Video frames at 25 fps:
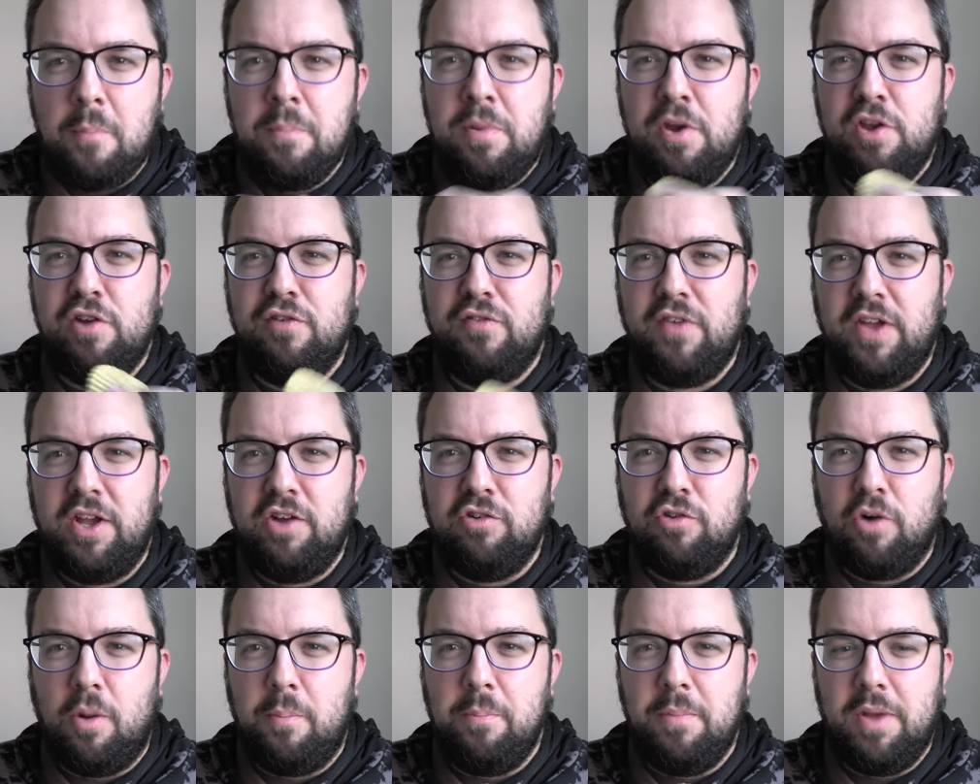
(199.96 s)
put your
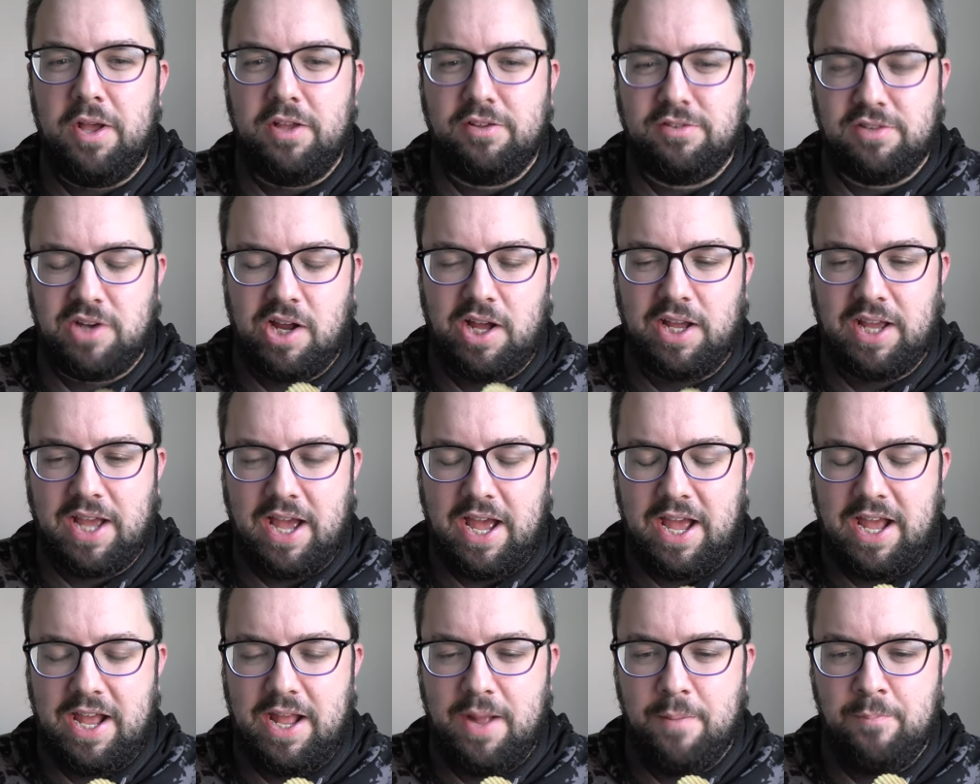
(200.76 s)
finger on, but it's like
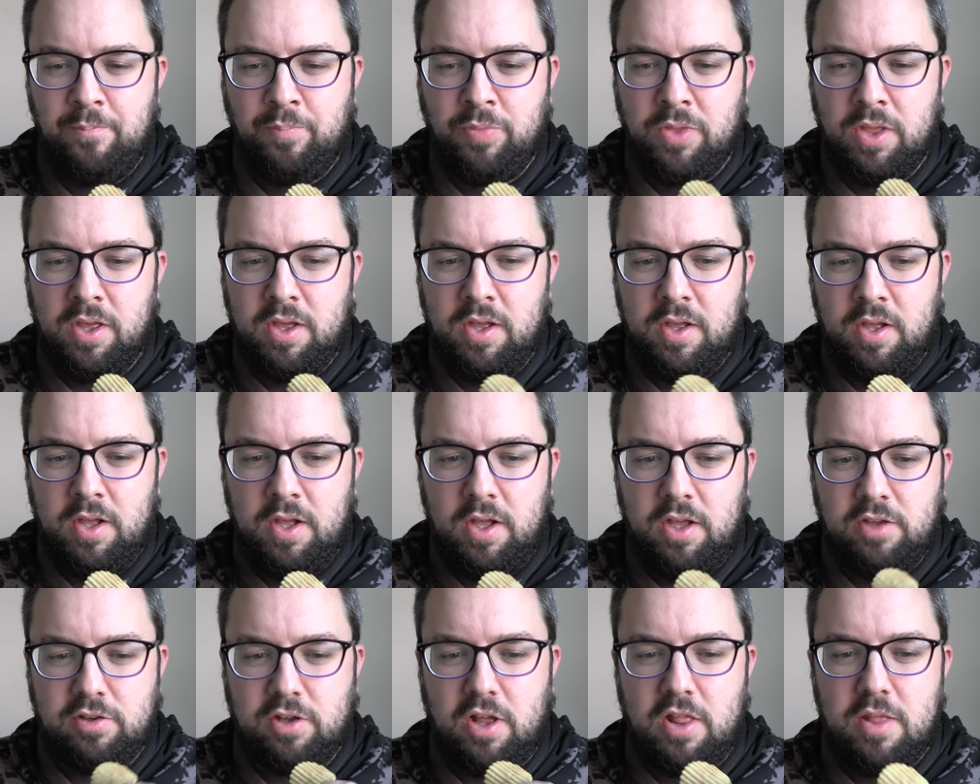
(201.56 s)
a
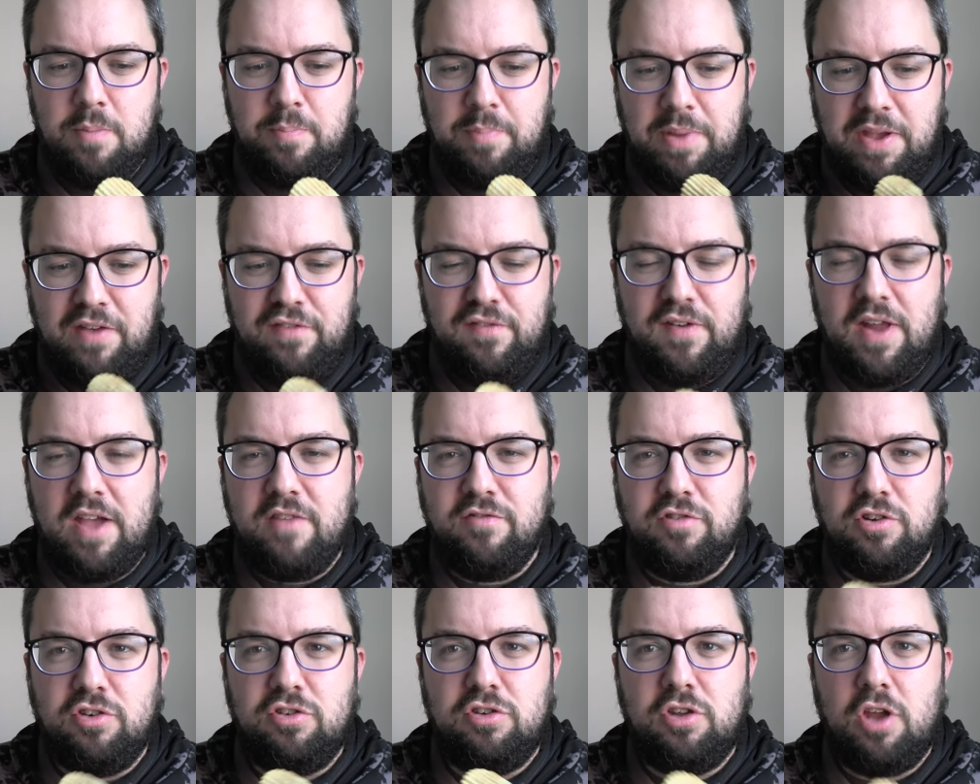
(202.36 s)
it's like the beef
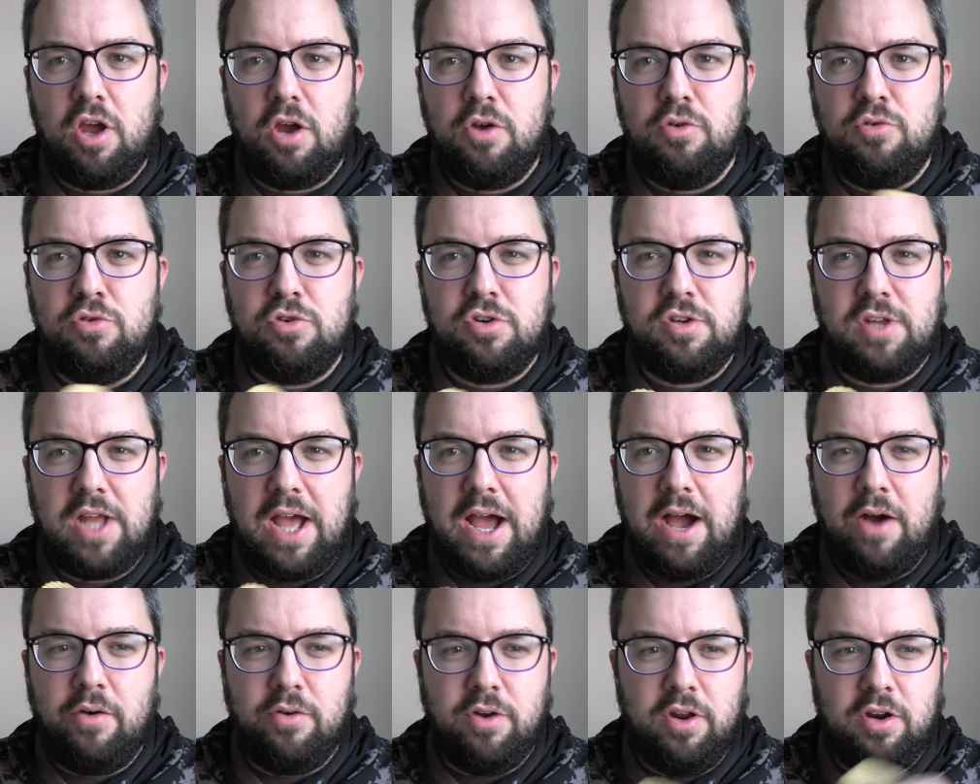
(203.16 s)
flavour is toned
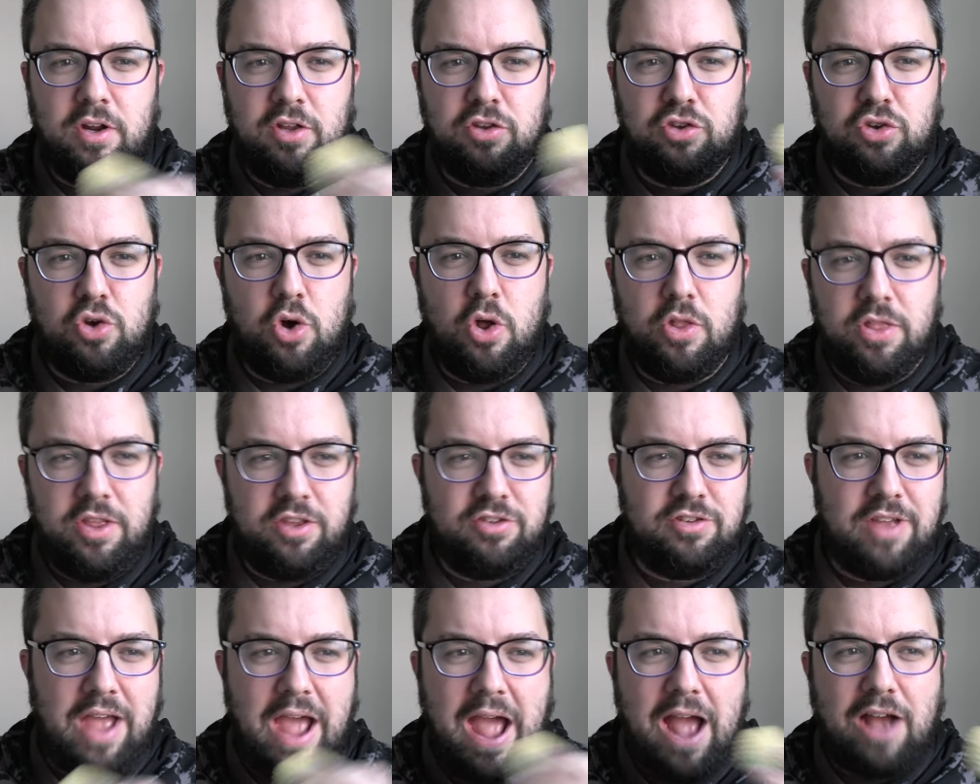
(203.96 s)
down and it's got
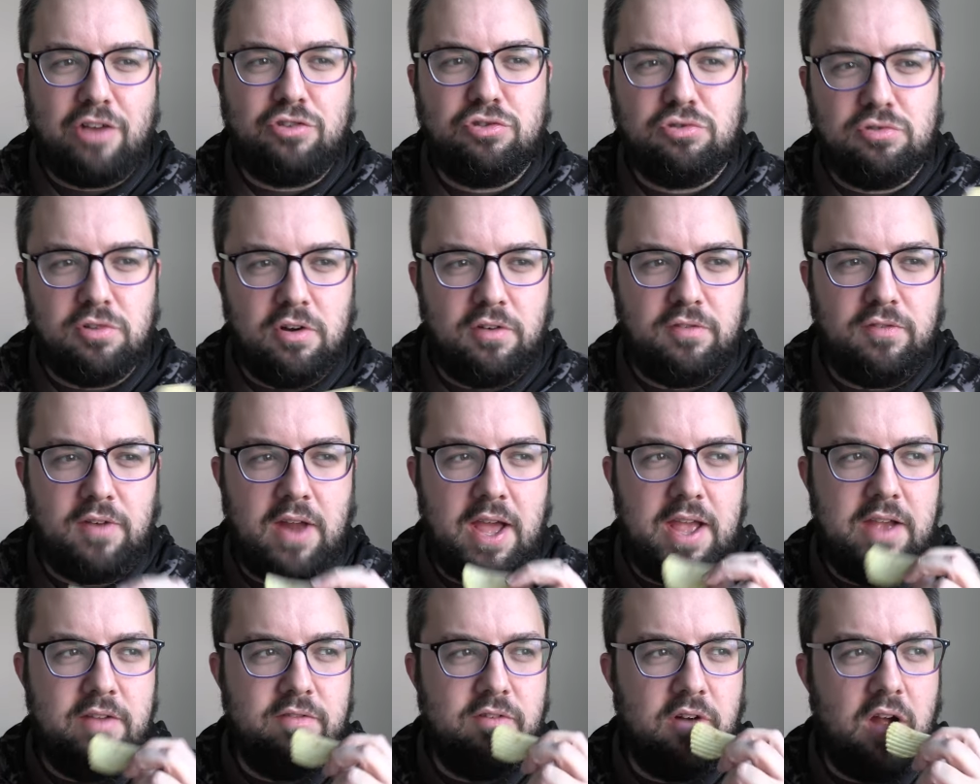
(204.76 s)
this extra
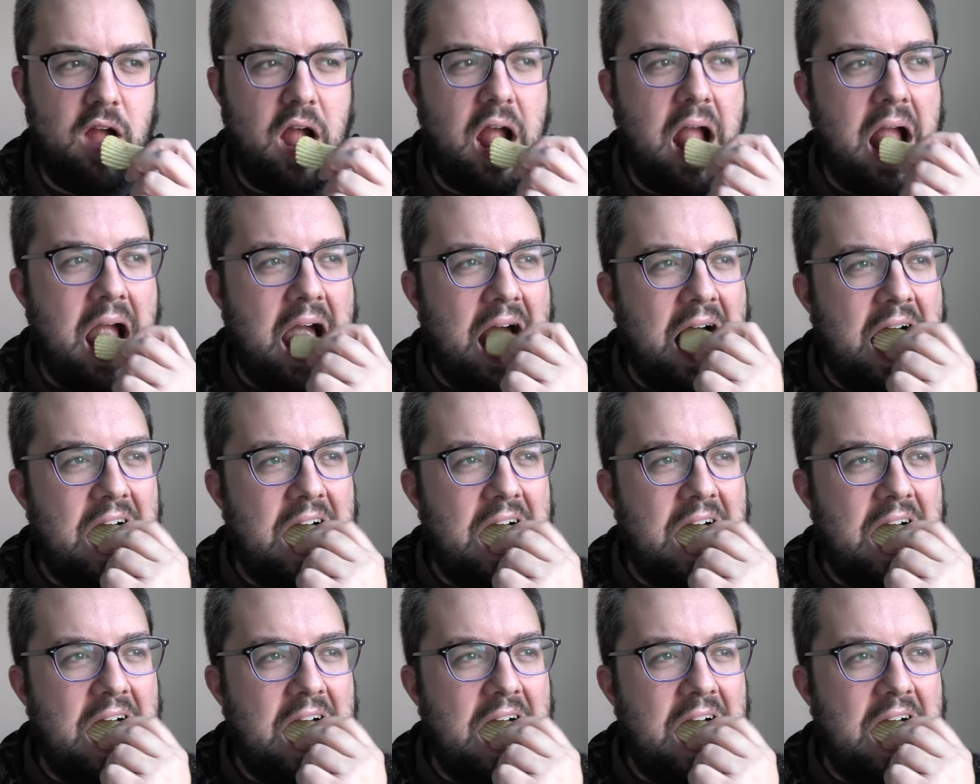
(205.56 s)
flavouring.